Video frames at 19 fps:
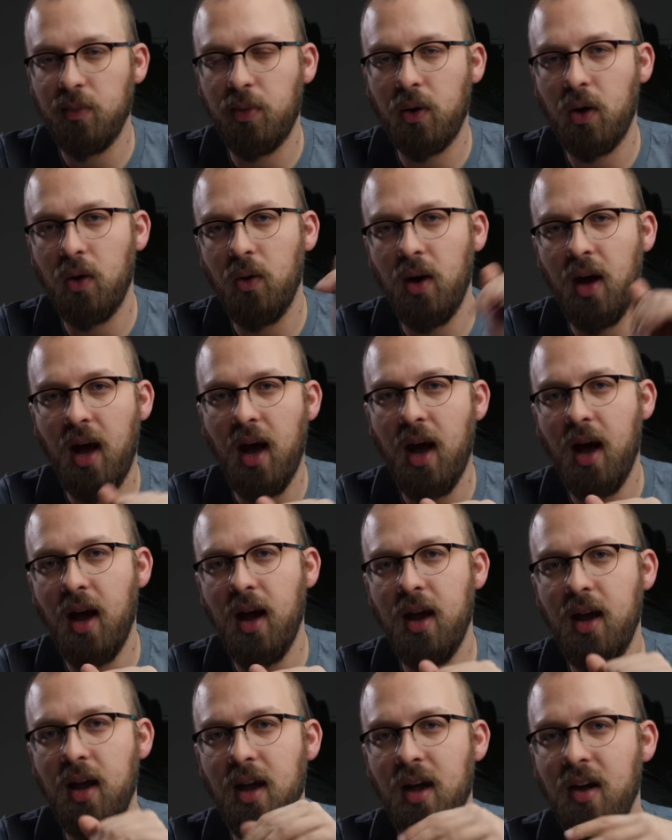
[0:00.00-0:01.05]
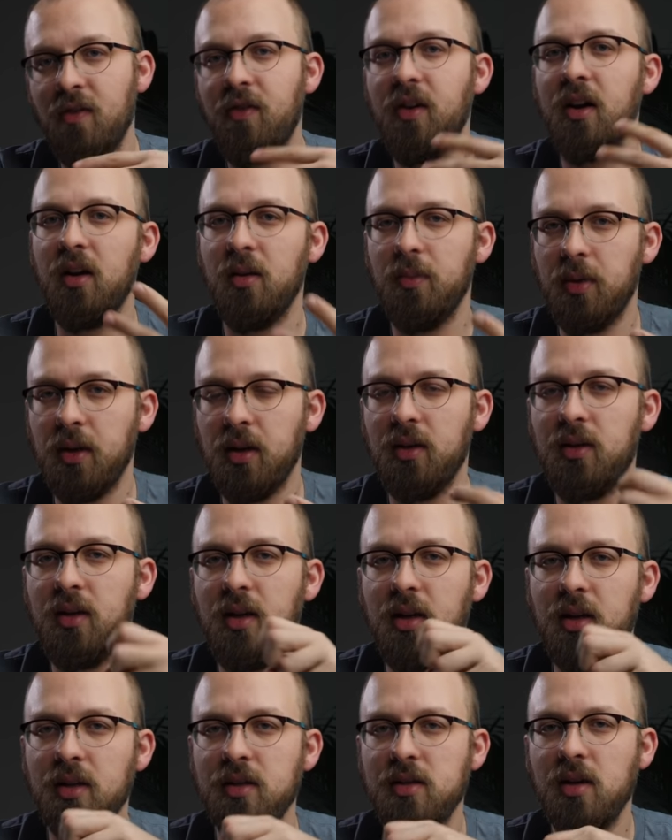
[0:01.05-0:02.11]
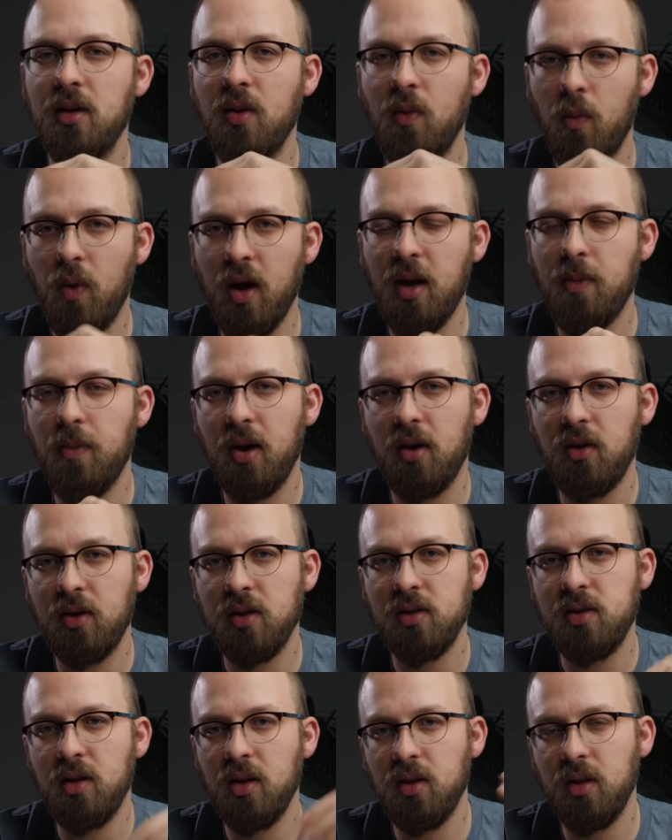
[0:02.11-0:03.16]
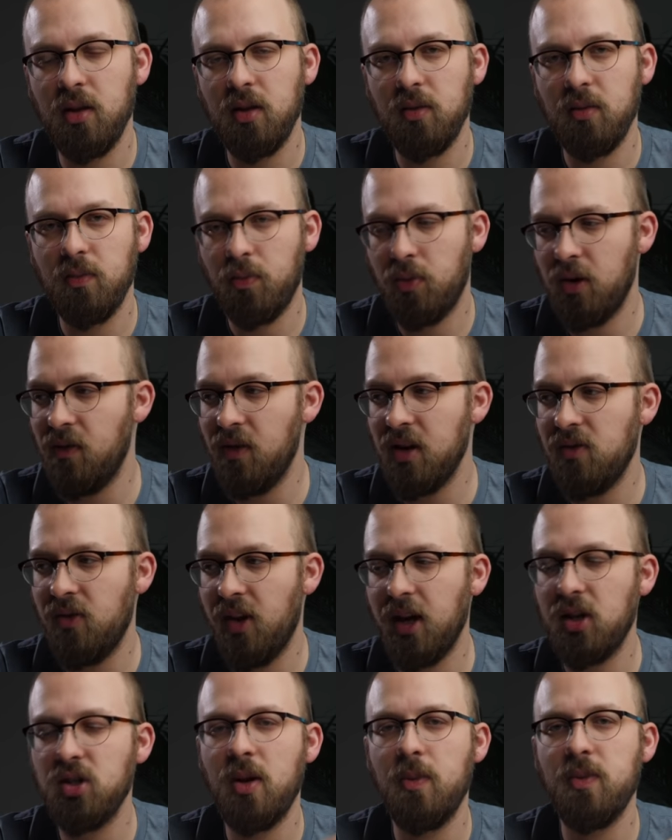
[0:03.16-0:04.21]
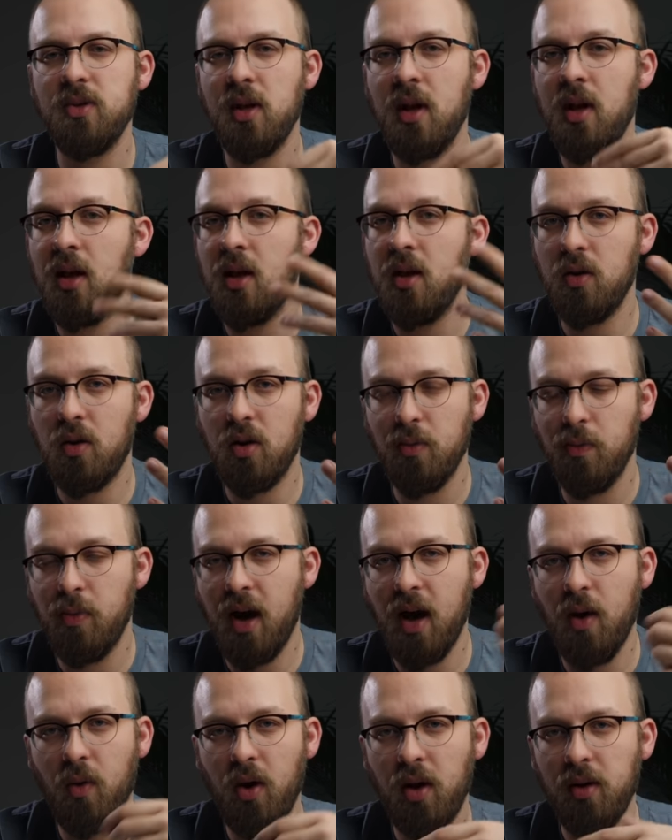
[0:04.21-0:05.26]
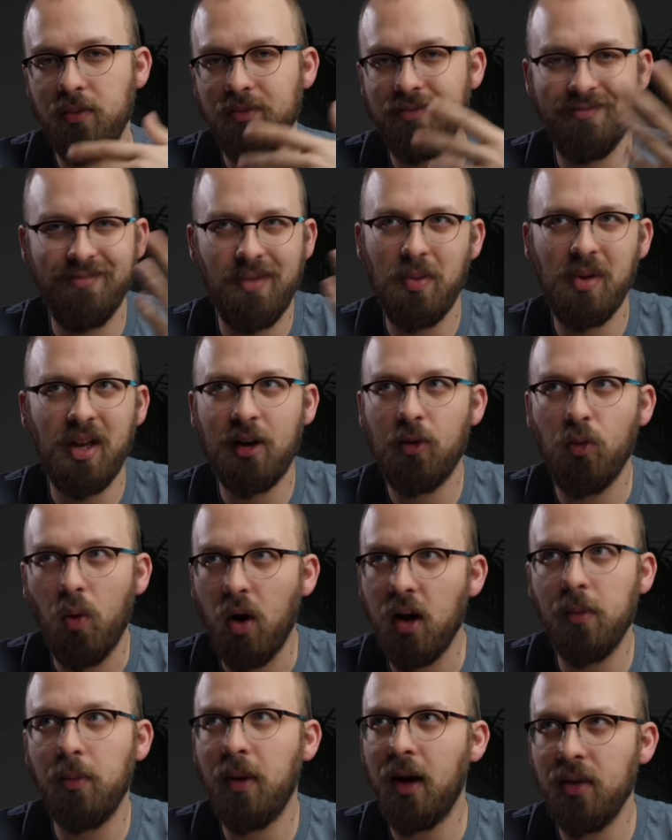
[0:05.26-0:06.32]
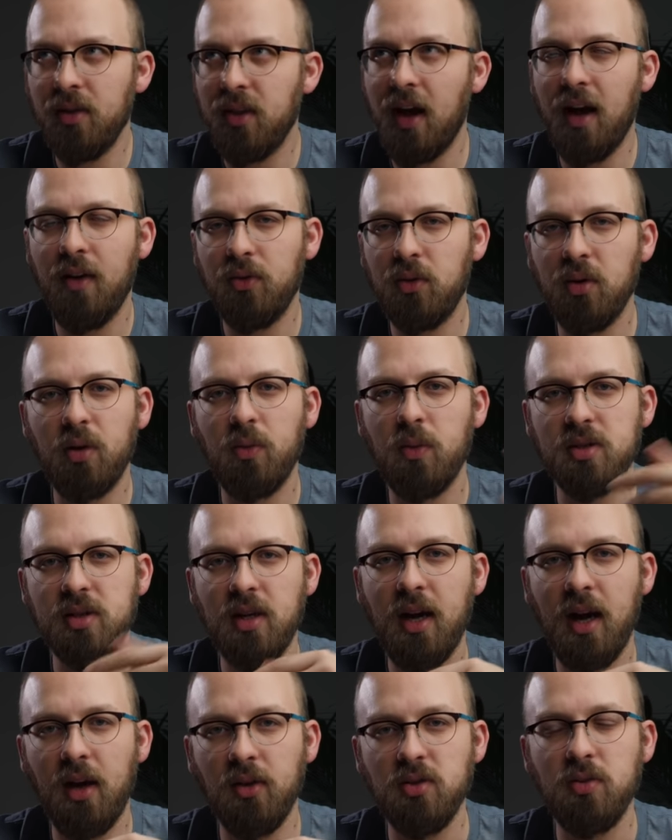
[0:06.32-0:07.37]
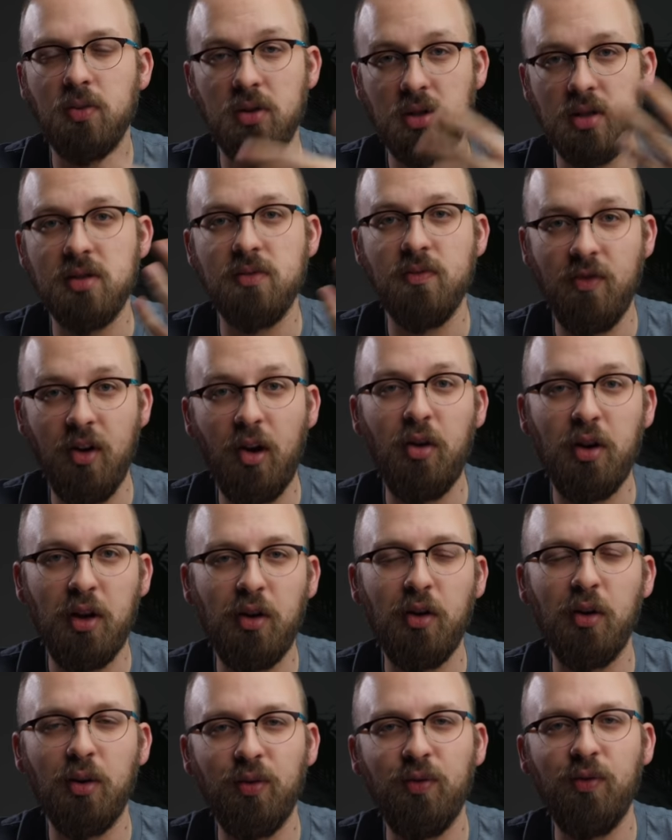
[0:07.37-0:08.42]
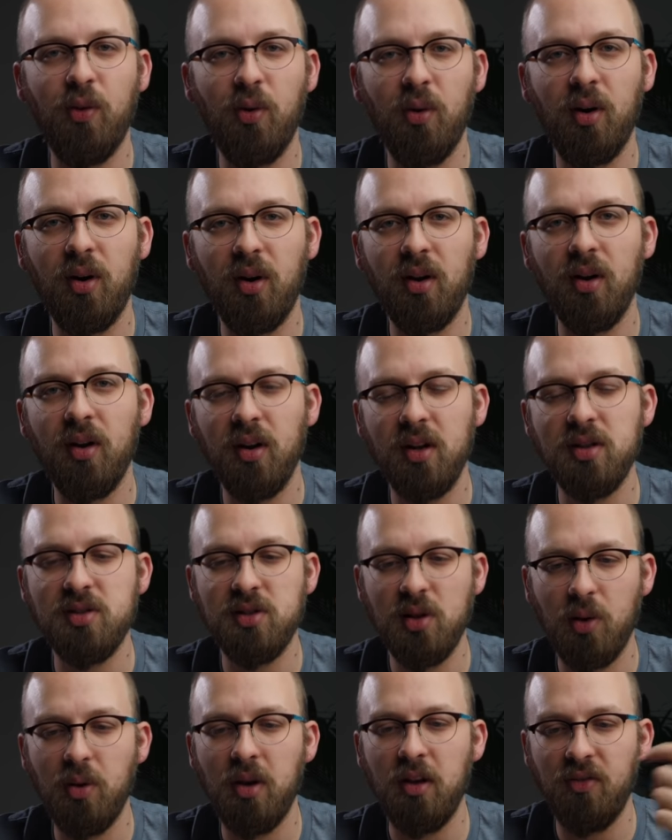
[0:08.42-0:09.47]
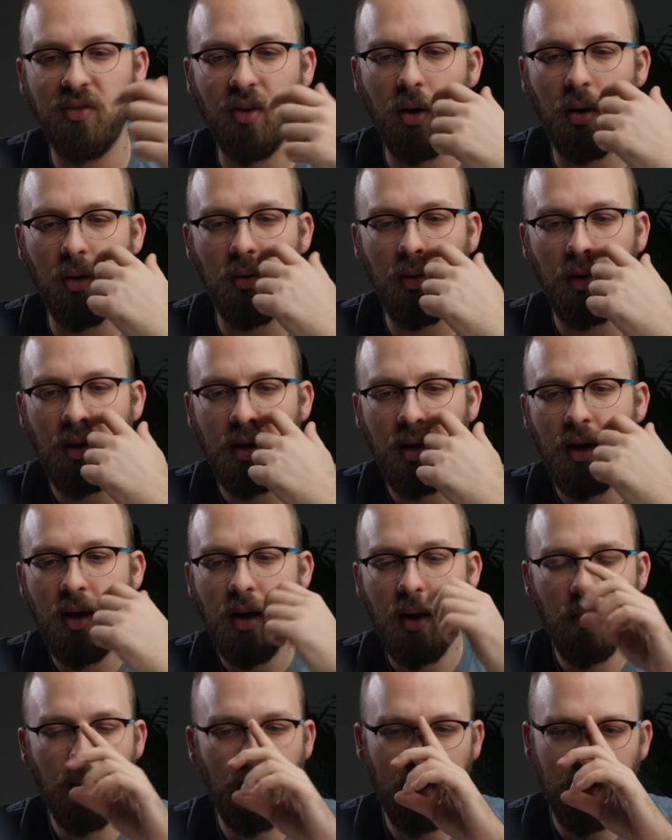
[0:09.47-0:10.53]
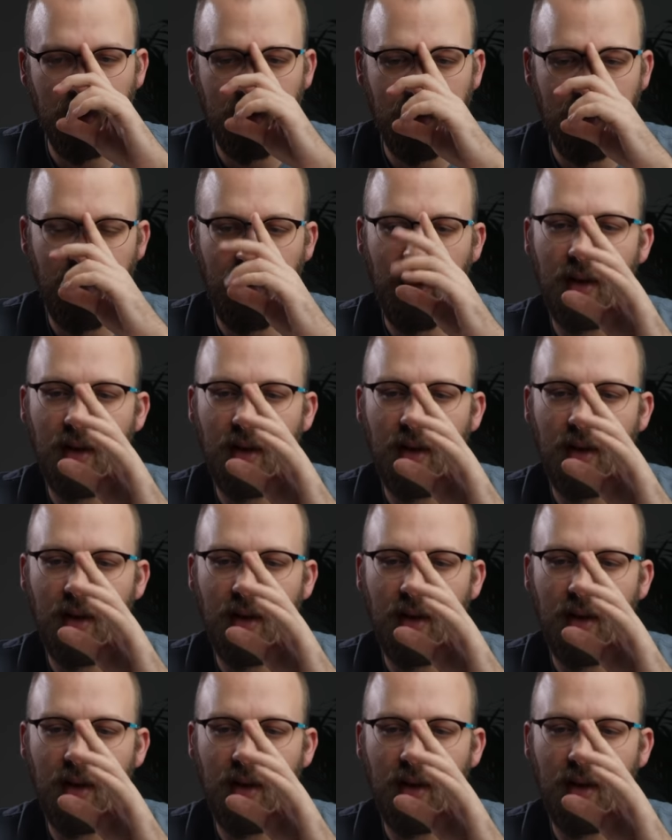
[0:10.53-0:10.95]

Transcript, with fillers: the Pro-I availability is way better this year than previous flagships. You could buy one maybe like 1 month after it was announced, which is very good for a Sony phone. But